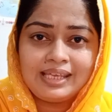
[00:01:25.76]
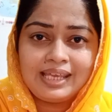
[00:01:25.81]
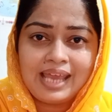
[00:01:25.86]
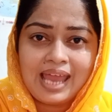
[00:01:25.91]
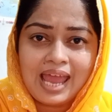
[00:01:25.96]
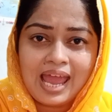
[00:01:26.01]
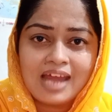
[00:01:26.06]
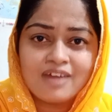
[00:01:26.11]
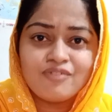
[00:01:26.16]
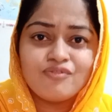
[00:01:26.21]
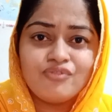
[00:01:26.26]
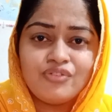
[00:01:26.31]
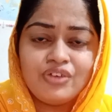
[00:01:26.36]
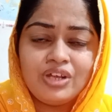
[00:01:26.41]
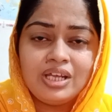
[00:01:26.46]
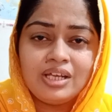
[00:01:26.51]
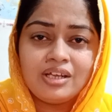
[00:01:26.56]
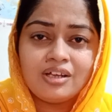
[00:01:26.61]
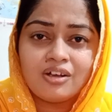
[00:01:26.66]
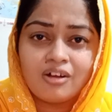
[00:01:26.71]
Can
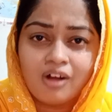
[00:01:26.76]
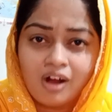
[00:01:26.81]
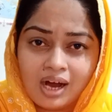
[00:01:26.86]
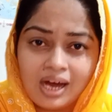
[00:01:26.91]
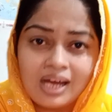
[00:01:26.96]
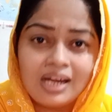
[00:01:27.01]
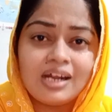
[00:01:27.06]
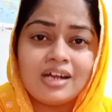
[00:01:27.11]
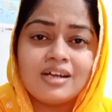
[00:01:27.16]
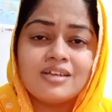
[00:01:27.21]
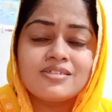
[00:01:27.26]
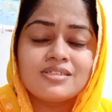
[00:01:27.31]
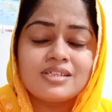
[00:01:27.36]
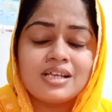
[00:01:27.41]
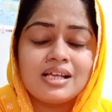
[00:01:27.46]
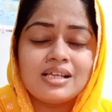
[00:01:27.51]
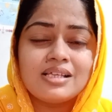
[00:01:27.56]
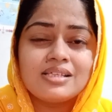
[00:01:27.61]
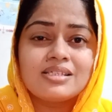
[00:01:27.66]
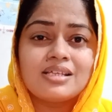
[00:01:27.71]
we call
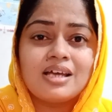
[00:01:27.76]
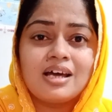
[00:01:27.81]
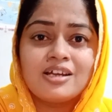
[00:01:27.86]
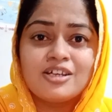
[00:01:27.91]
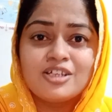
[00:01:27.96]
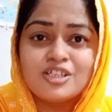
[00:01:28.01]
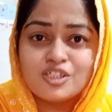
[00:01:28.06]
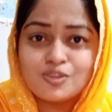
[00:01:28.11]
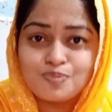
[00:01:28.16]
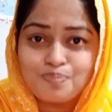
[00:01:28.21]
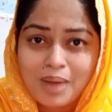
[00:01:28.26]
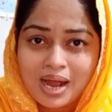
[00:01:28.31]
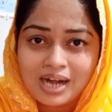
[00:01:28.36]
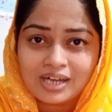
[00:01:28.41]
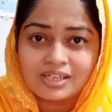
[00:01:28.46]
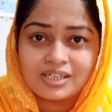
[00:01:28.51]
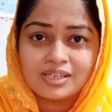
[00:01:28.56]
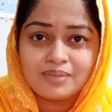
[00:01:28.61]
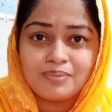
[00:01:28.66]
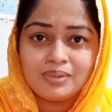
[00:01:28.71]
ourselves
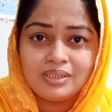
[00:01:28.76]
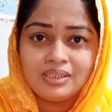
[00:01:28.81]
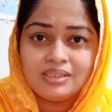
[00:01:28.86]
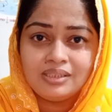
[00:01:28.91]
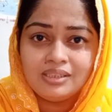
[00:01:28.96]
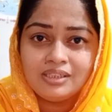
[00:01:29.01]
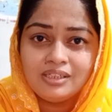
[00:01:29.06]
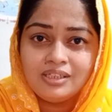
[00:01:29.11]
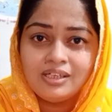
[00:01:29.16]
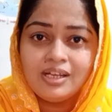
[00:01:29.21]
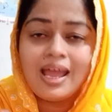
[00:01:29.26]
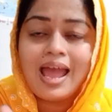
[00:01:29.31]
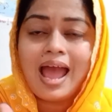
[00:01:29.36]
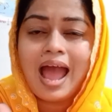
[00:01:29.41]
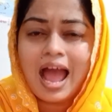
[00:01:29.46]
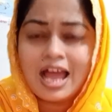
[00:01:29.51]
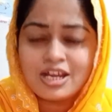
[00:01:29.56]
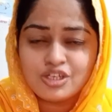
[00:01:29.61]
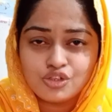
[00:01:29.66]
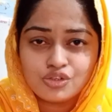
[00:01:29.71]
respectable,
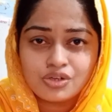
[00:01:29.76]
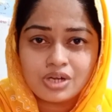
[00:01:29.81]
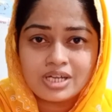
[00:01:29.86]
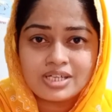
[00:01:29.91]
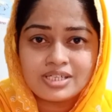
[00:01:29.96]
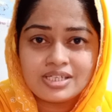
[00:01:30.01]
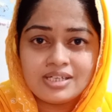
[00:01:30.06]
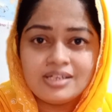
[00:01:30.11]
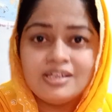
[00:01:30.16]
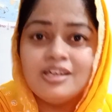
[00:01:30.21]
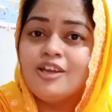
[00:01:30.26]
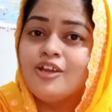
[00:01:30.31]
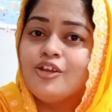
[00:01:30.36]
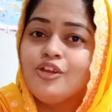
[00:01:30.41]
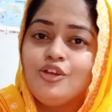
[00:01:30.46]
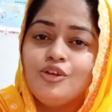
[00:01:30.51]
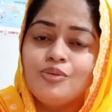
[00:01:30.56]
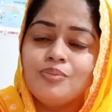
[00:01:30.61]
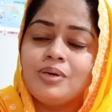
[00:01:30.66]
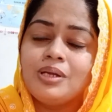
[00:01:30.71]
educated
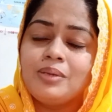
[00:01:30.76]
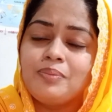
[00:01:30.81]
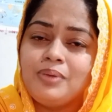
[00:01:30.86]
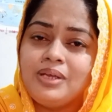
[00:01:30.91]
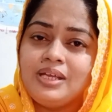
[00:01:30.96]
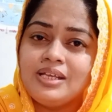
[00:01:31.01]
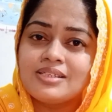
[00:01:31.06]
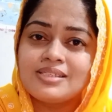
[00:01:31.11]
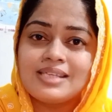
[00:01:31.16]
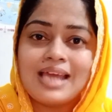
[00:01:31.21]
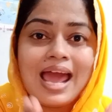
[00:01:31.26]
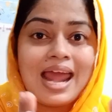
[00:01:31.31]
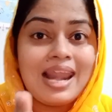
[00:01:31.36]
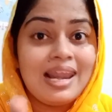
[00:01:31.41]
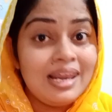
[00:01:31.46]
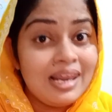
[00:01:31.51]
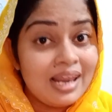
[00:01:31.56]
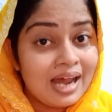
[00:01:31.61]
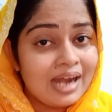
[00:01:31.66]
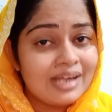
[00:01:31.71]
human beings,
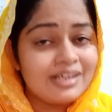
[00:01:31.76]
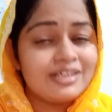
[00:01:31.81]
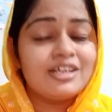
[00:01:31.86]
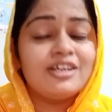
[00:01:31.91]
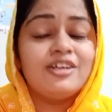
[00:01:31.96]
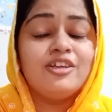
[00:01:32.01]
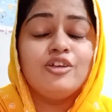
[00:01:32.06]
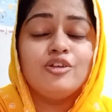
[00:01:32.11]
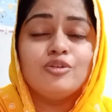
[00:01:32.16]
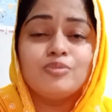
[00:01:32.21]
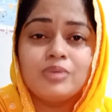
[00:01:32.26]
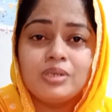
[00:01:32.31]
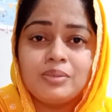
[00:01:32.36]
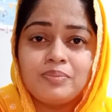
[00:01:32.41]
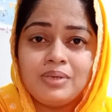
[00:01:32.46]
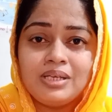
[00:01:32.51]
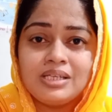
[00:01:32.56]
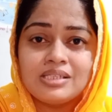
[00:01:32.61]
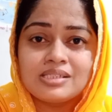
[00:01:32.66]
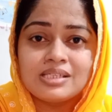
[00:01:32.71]
enlightened
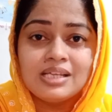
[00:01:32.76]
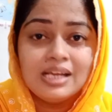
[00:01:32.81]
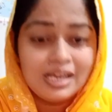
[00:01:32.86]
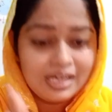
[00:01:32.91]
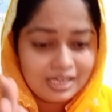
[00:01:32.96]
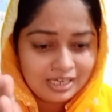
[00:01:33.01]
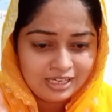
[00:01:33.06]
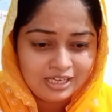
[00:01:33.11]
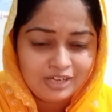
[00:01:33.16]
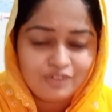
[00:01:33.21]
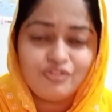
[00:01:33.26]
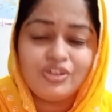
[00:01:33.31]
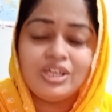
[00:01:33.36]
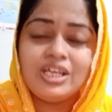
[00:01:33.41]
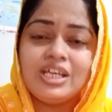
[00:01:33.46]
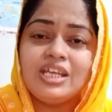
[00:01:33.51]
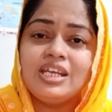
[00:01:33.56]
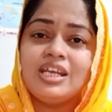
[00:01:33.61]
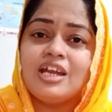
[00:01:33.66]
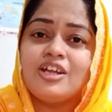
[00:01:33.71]
human beings
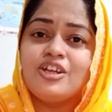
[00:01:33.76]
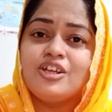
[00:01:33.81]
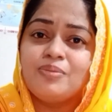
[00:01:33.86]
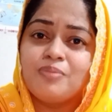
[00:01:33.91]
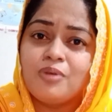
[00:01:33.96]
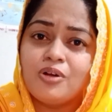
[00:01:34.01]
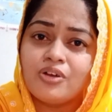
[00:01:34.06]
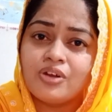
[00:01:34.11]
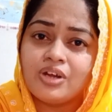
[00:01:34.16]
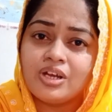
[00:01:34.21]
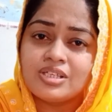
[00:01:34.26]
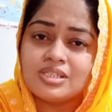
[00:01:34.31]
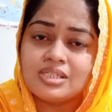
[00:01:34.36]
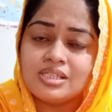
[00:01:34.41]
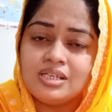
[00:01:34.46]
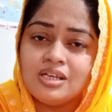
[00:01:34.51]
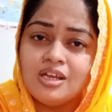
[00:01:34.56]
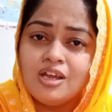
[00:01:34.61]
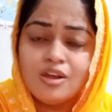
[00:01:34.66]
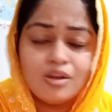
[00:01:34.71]
living in a
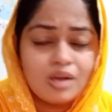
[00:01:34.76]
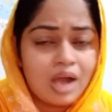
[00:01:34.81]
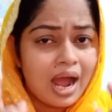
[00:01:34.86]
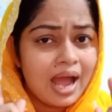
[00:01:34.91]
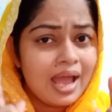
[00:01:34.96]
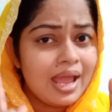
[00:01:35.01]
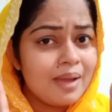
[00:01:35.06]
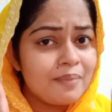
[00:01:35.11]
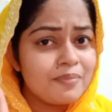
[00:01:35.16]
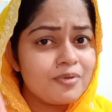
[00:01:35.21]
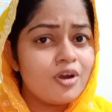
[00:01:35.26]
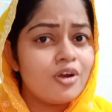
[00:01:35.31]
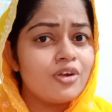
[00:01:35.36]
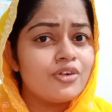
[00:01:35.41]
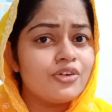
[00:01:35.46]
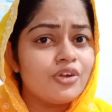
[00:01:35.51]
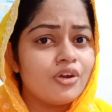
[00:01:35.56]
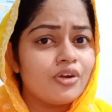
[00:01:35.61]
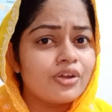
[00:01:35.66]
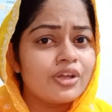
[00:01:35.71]
democracy? I am
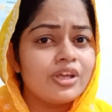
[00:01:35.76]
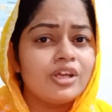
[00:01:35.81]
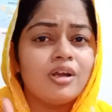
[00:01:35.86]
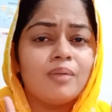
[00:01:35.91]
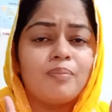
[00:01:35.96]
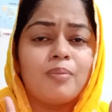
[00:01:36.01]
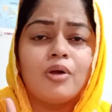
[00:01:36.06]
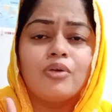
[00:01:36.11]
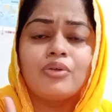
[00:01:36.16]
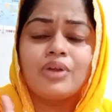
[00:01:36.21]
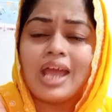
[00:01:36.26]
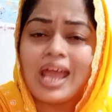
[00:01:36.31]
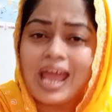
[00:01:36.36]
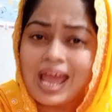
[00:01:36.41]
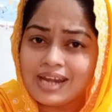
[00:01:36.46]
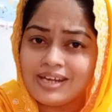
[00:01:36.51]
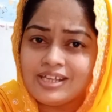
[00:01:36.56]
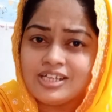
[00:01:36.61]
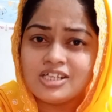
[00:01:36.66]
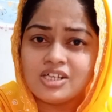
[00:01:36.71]
not talking about
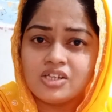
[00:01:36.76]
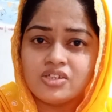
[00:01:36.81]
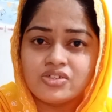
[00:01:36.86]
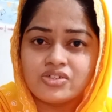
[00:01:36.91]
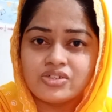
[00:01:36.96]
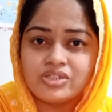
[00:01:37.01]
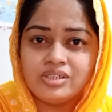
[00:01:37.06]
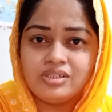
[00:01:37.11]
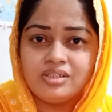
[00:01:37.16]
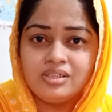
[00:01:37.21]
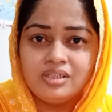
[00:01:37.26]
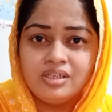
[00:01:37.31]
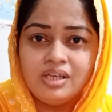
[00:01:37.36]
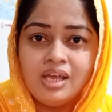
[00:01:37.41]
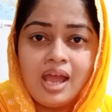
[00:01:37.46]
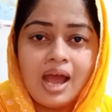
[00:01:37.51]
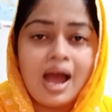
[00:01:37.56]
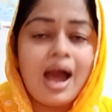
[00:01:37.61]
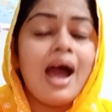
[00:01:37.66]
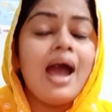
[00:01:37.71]
any country.
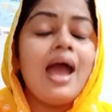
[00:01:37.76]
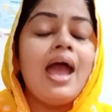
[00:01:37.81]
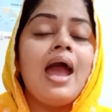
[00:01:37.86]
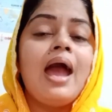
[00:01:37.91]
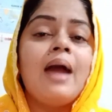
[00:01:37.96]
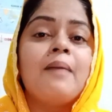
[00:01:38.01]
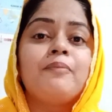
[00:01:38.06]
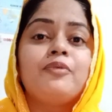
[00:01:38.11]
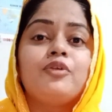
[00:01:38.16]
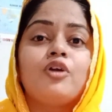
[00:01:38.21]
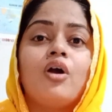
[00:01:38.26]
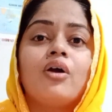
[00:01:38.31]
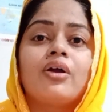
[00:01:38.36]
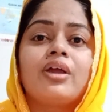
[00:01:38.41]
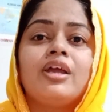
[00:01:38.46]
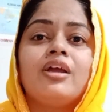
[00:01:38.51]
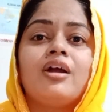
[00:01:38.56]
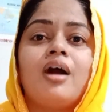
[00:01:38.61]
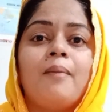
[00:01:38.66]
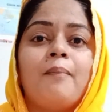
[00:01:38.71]
I am
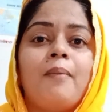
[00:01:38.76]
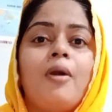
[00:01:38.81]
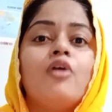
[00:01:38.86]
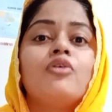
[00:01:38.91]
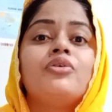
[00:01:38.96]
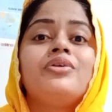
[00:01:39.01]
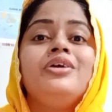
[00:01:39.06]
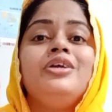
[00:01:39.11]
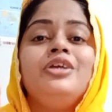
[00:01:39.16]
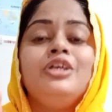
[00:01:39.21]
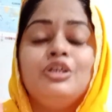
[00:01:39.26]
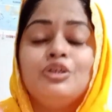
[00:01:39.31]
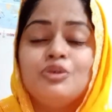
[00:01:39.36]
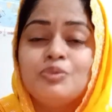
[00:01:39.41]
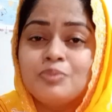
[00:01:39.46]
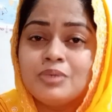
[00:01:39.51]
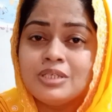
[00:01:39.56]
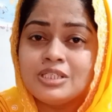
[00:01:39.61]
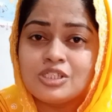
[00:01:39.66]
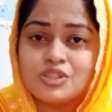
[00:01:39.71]
talking about
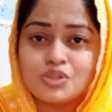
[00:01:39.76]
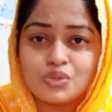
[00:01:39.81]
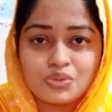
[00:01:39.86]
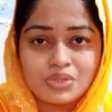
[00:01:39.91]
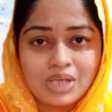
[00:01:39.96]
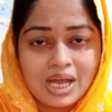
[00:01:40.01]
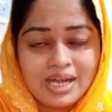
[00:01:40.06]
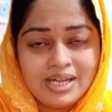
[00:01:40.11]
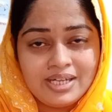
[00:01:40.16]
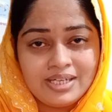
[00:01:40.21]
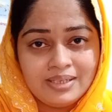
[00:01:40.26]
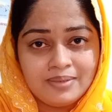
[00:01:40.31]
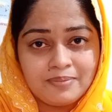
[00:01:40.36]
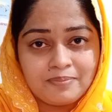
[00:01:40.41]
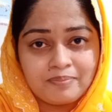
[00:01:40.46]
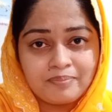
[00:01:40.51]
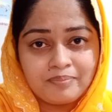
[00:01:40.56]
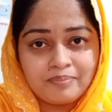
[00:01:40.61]
human society,